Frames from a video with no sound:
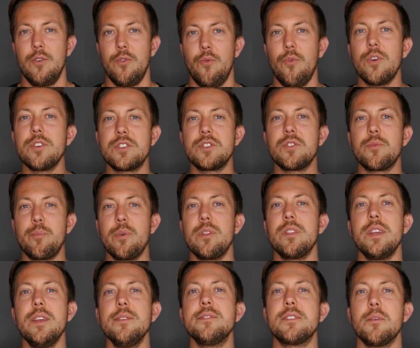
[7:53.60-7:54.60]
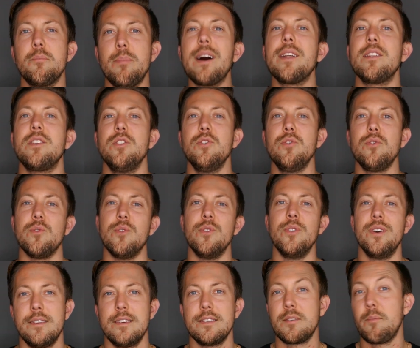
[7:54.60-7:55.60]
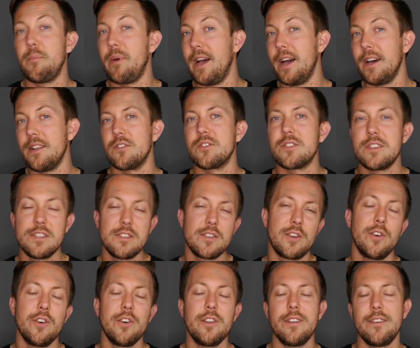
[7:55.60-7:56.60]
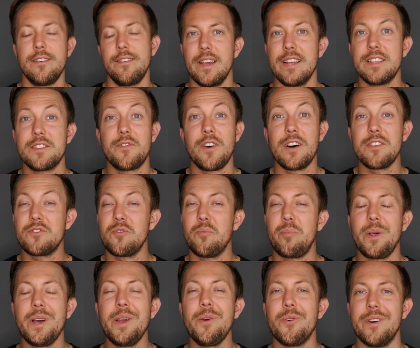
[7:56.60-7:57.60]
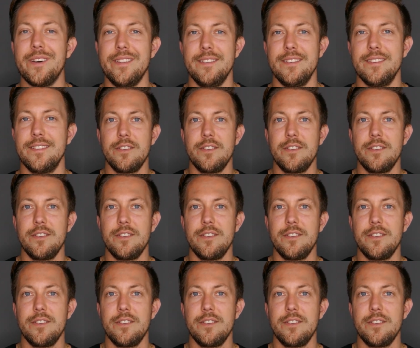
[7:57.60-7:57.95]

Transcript: What's your beliefs about you? Is it bad or is it good? It's fun to play with.